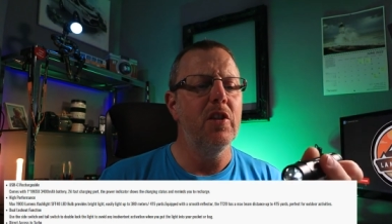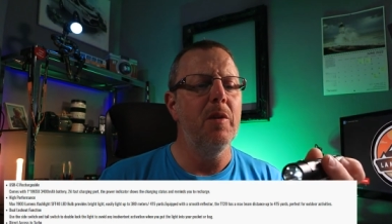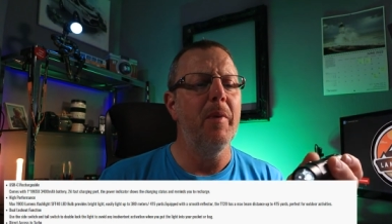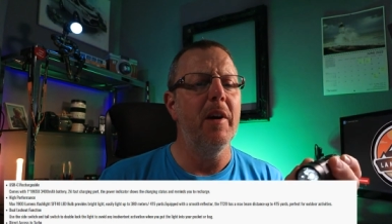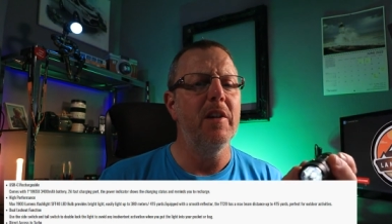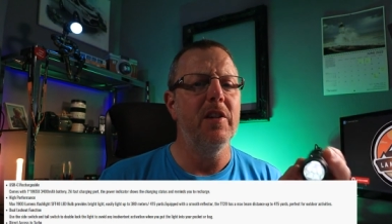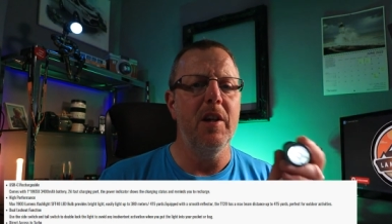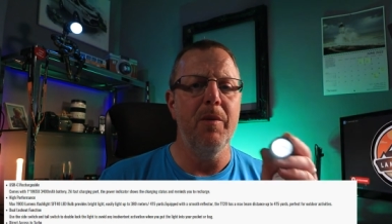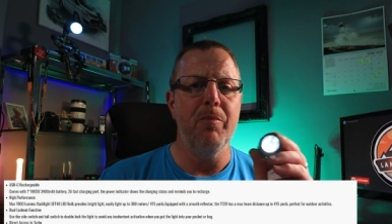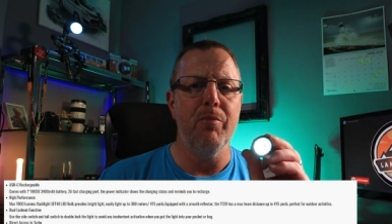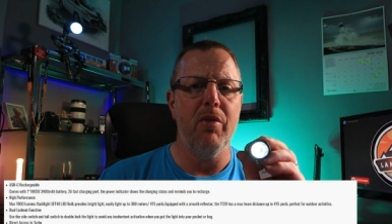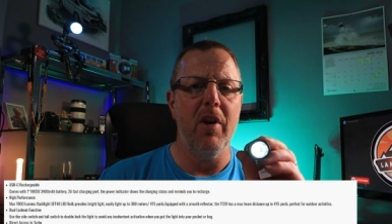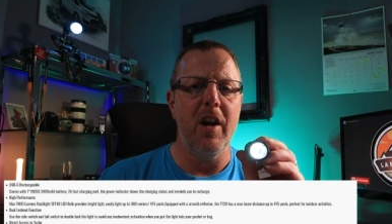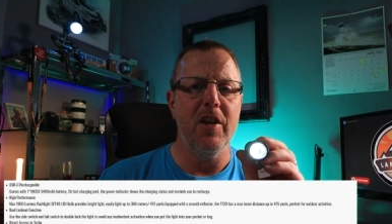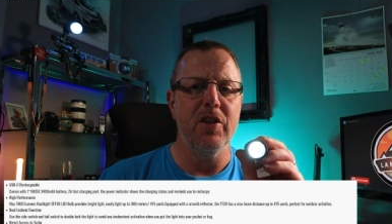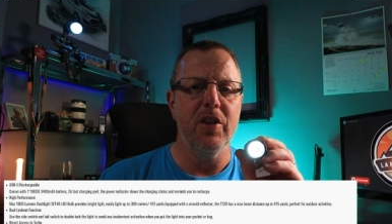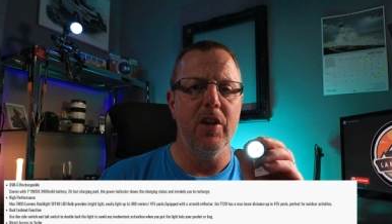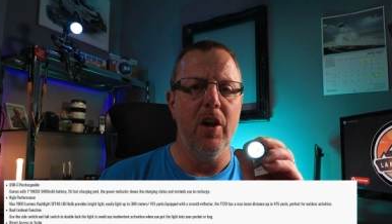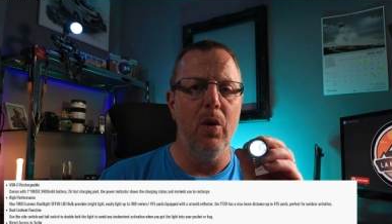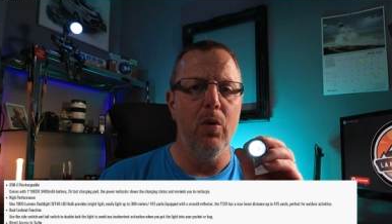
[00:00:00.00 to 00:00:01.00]
So you basically
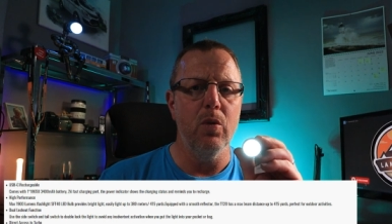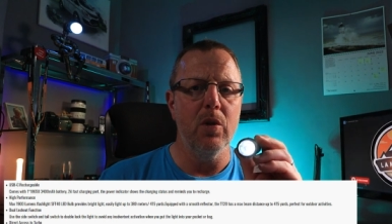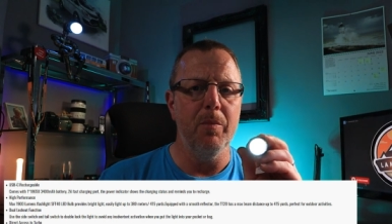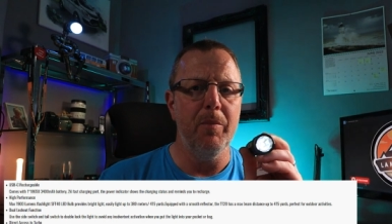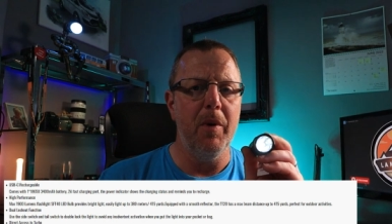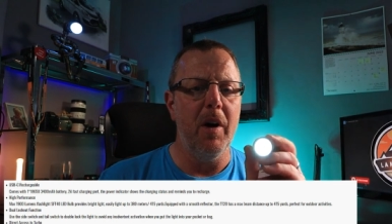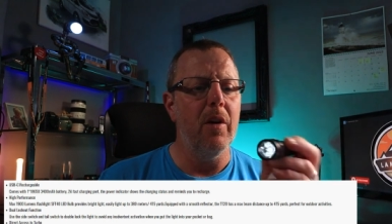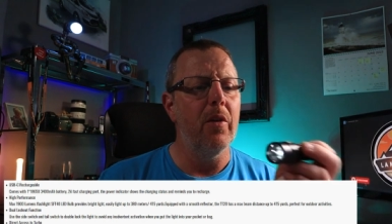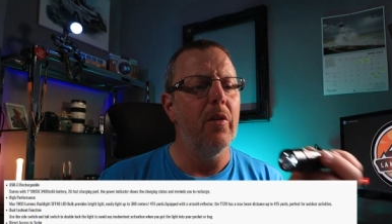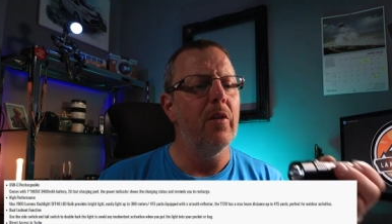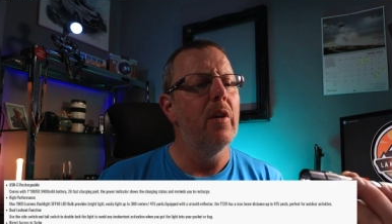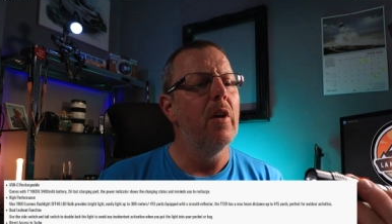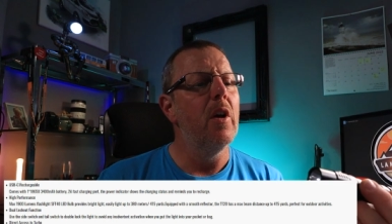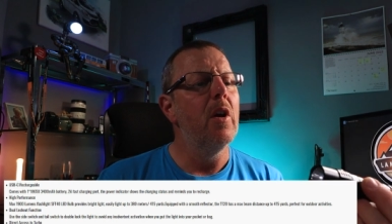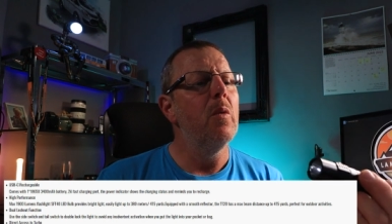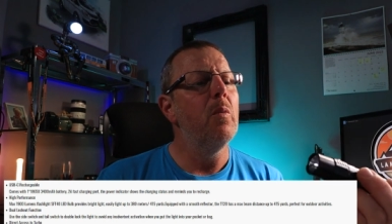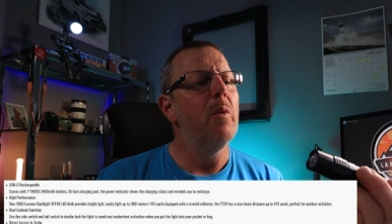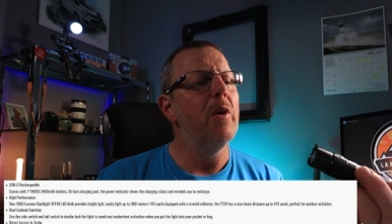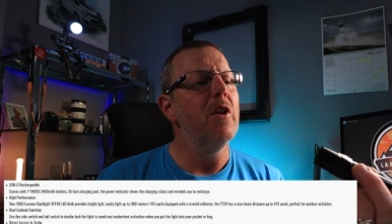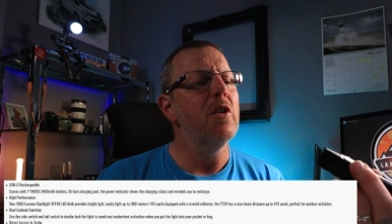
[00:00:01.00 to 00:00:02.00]
press and hold the button
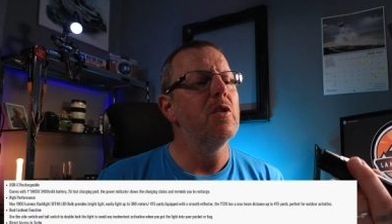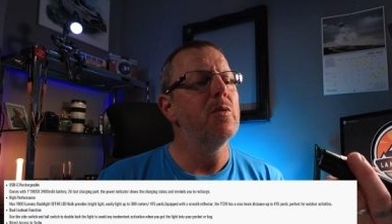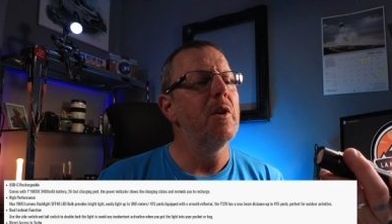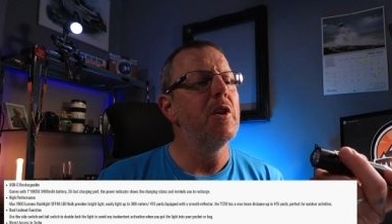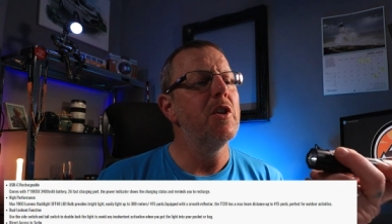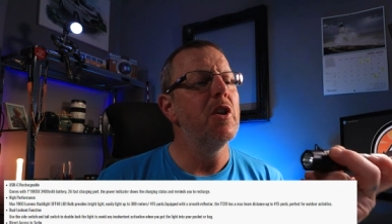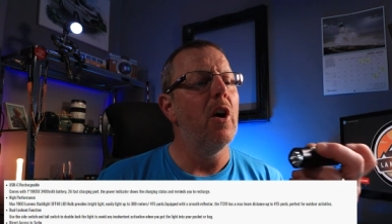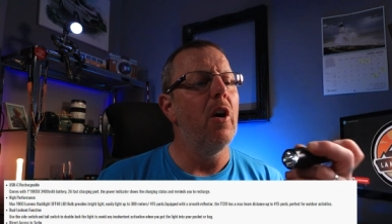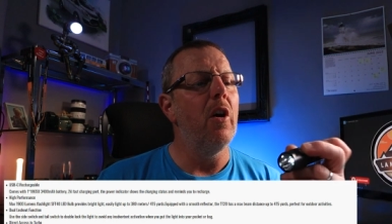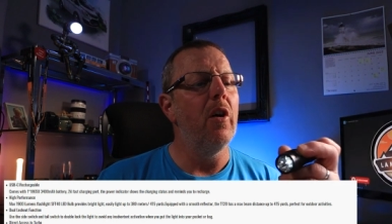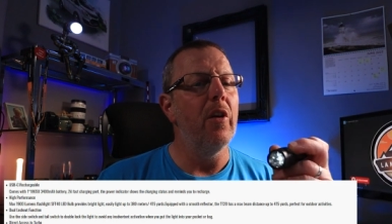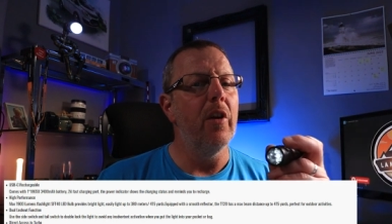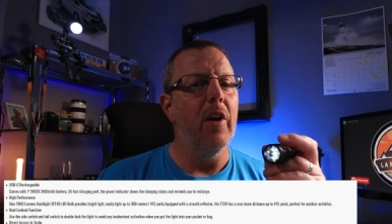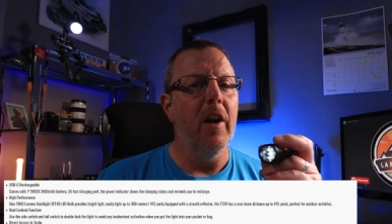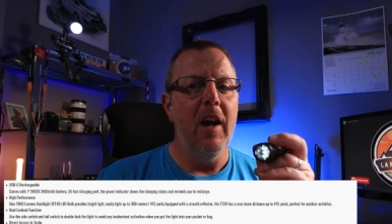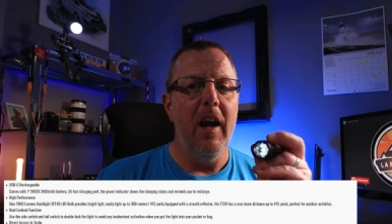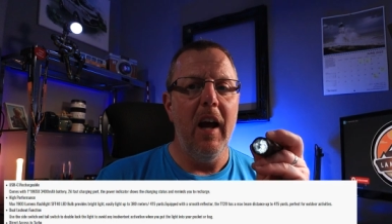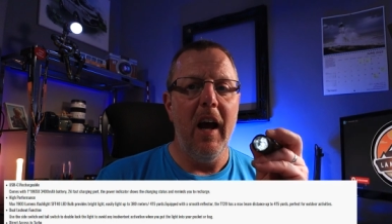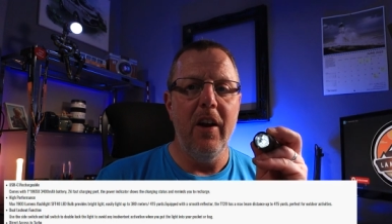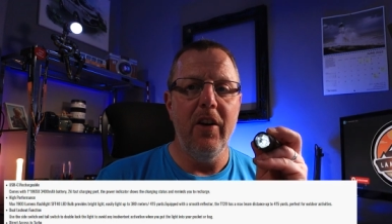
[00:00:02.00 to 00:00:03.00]
when you switch it on,
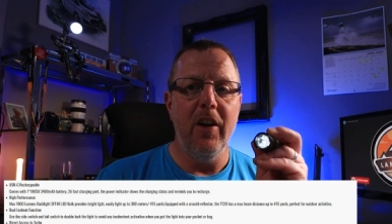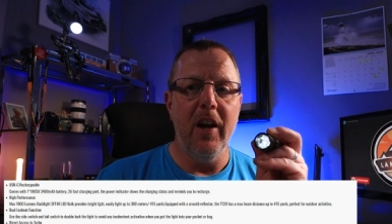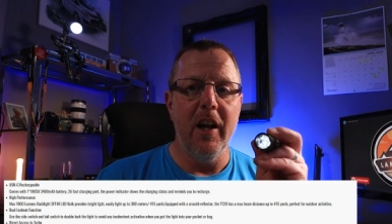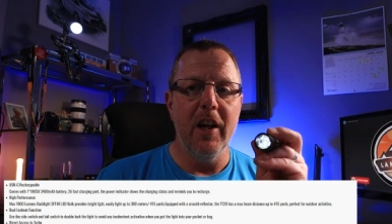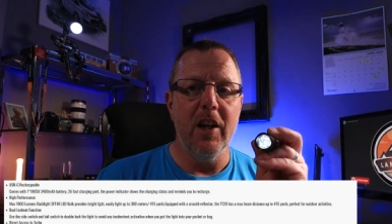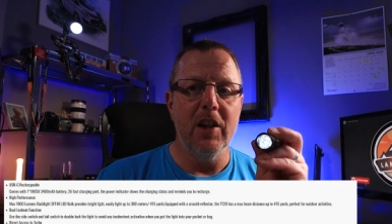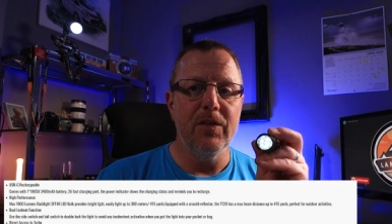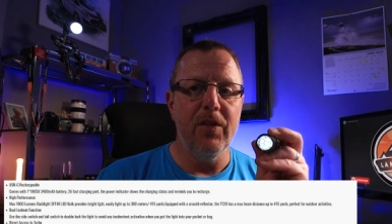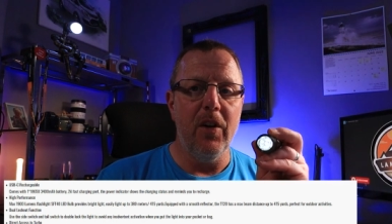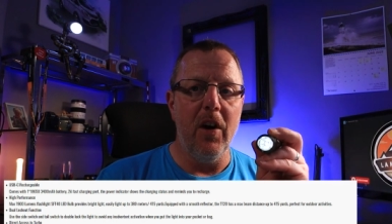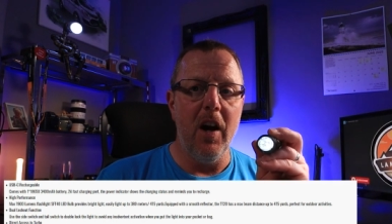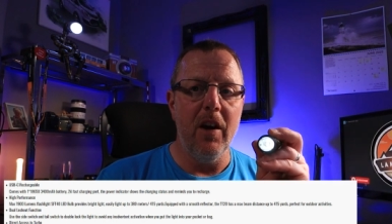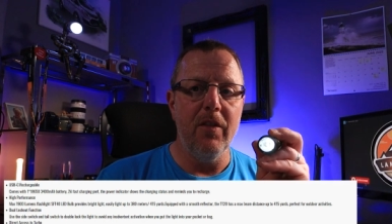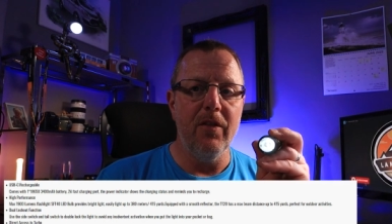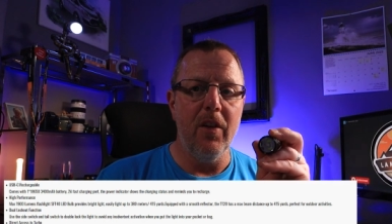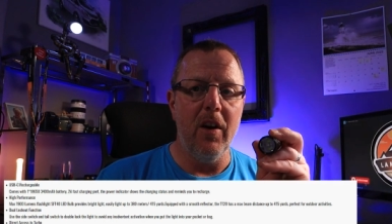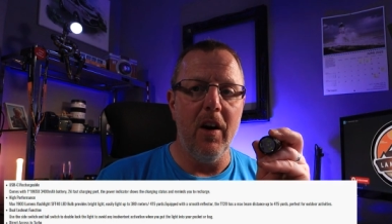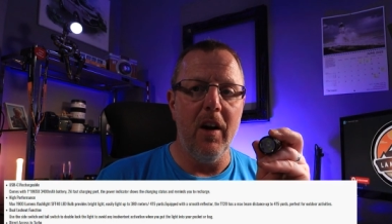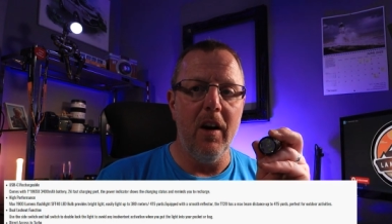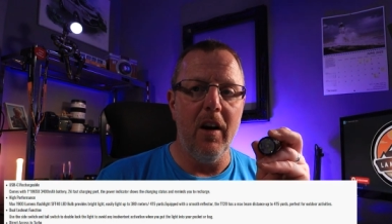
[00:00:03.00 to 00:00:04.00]
and you get this
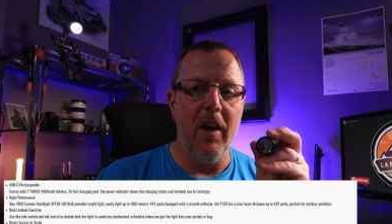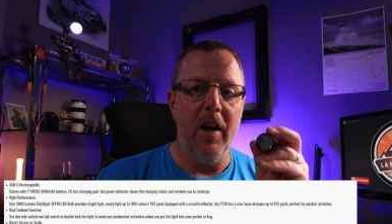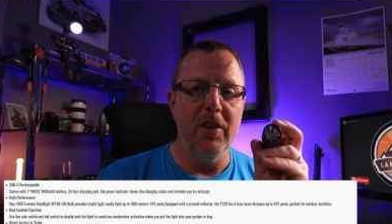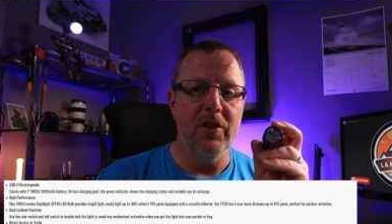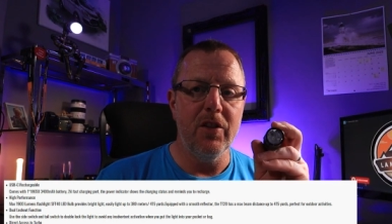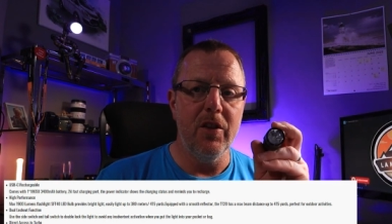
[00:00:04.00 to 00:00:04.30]
firefly light.